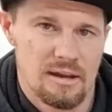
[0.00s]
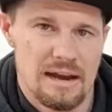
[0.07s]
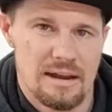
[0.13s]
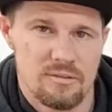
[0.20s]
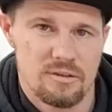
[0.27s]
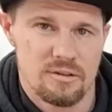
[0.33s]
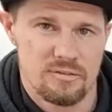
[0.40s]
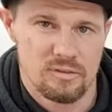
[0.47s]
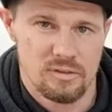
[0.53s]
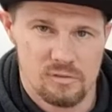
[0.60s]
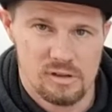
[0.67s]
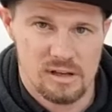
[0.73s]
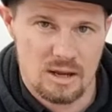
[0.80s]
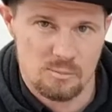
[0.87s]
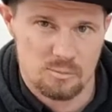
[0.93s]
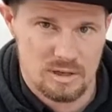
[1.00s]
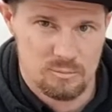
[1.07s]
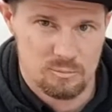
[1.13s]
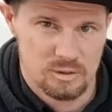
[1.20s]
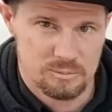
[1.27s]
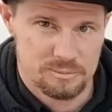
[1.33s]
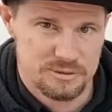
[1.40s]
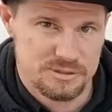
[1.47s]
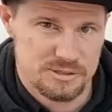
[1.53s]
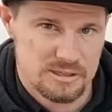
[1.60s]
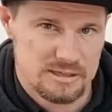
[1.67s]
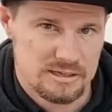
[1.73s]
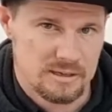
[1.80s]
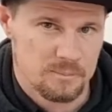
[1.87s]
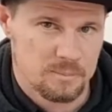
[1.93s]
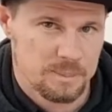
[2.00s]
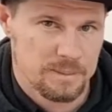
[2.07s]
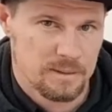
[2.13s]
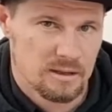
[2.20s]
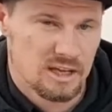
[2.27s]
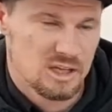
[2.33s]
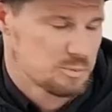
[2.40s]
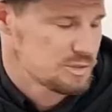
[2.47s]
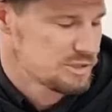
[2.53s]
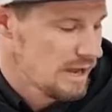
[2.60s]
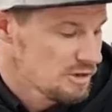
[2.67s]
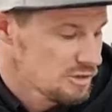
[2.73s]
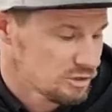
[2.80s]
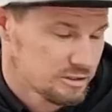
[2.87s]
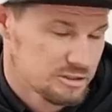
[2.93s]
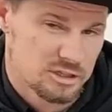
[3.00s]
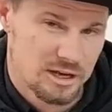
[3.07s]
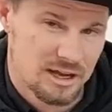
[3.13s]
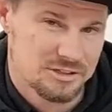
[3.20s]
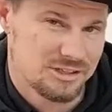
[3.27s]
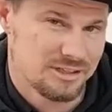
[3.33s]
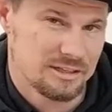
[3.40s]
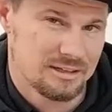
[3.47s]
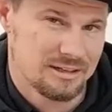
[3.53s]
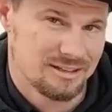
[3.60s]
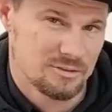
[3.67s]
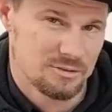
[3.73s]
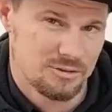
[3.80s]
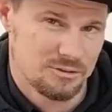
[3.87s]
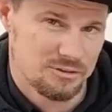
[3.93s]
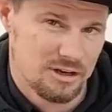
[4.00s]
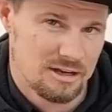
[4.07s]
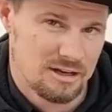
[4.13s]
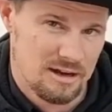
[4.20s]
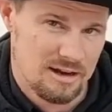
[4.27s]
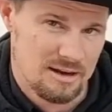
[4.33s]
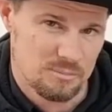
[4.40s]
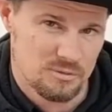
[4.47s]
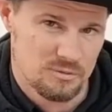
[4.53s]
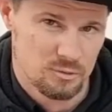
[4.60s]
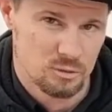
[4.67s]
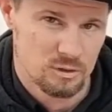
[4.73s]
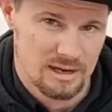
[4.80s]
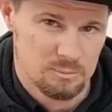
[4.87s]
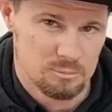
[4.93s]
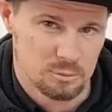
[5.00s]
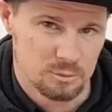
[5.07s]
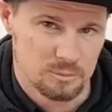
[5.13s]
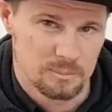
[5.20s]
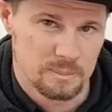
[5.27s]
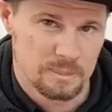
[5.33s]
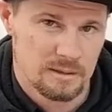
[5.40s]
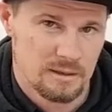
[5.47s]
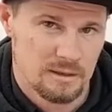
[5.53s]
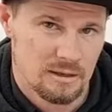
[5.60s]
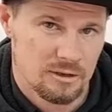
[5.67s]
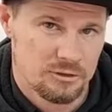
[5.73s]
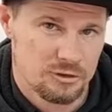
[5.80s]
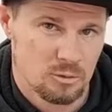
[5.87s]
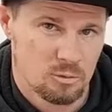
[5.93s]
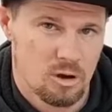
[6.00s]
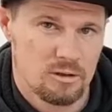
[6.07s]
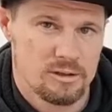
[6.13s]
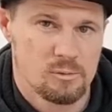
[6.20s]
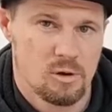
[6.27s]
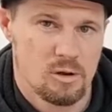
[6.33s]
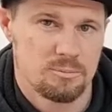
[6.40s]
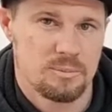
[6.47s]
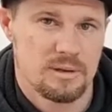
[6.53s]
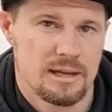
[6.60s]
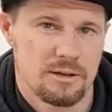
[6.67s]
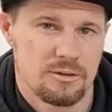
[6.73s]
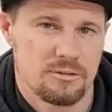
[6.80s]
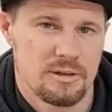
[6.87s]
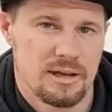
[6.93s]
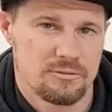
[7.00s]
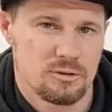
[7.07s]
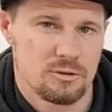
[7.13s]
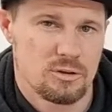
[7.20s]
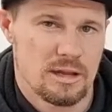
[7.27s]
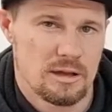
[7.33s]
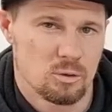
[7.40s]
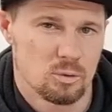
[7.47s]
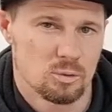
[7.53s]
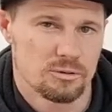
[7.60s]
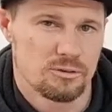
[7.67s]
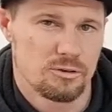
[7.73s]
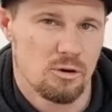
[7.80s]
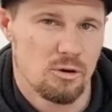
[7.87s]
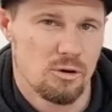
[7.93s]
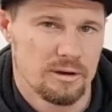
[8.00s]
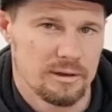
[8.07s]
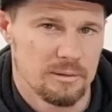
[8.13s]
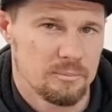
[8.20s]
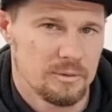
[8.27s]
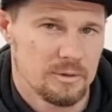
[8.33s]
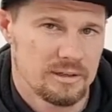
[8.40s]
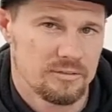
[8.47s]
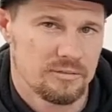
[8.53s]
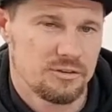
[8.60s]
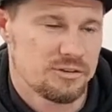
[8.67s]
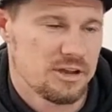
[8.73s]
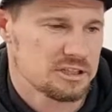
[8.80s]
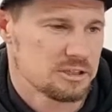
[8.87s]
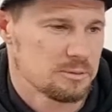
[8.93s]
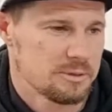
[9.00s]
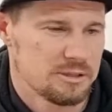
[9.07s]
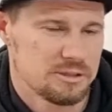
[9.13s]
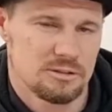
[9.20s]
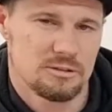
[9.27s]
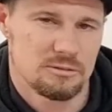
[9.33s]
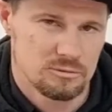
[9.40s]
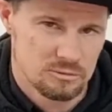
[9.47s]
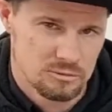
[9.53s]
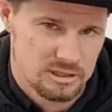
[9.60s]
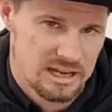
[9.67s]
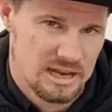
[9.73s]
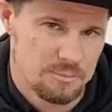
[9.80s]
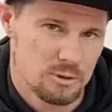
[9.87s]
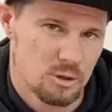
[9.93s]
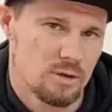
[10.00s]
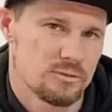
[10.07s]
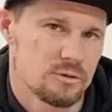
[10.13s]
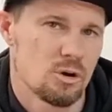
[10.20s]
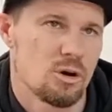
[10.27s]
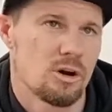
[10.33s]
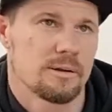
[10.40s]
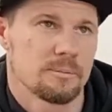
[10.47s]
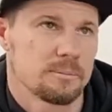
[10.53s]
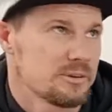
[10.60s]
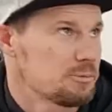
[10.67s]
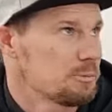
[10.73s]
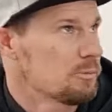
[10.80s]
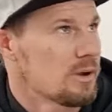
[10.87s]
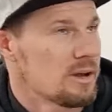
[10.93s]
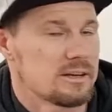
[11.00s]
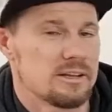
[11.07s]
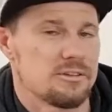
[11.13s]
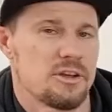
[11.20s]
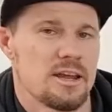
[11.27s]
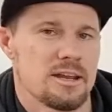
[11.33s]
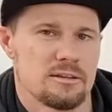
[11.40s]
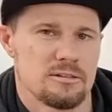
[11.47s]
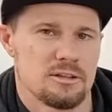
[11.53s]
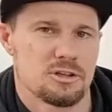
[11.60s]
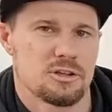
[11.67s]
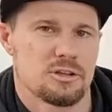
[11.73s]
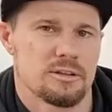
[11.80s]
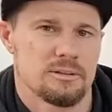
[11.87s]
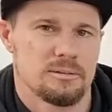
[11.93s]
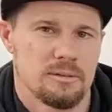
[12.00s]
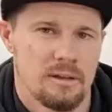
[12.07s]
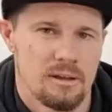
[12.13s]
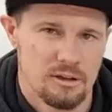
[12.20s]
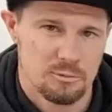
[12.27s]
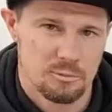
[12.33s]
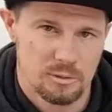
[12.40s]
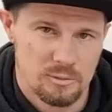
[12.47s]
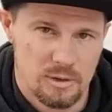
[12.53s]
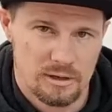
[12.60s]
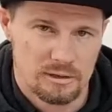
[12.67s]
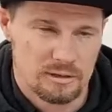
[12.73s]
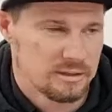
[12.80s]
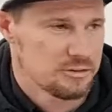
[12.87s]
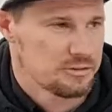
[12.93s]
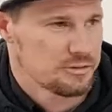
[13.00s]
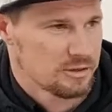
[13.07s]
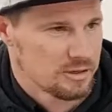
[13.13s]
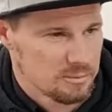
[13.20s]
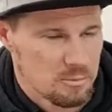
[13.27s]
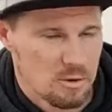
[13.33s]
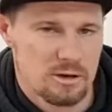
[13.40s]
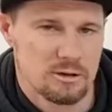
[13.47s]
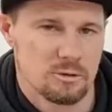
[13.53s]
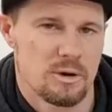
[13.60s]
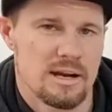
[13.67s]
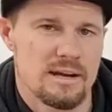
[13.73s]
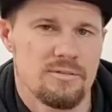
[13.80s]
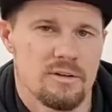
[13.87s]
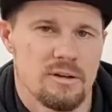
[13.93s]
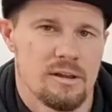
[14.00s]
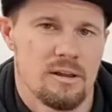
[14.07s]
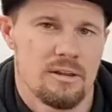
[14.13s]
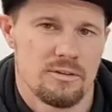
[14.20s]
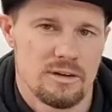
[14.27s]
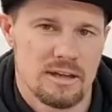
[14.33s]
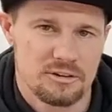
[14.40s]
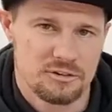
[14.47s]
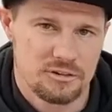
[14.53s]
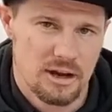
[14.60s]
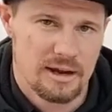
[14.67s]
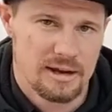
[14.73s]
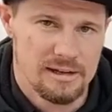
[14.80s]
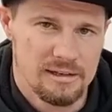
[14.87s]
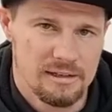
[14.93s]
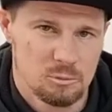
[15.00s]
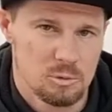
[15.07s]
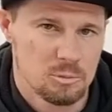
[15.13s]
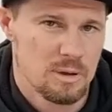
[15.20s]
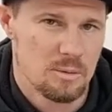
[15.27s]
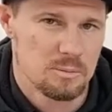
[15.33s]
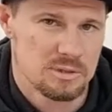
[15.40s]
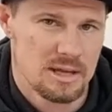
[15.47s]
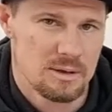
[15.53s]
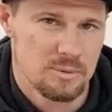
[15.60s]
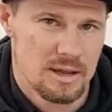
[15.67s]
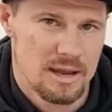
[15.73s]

and the 50 amp MPPT, he's potentially charging at 110 amps full output. So while he won't be able to have to do that all the time, if he's actually been camping overnight, he's been running his air conditioner, he's been running his microwave, the next day he'll be pumping that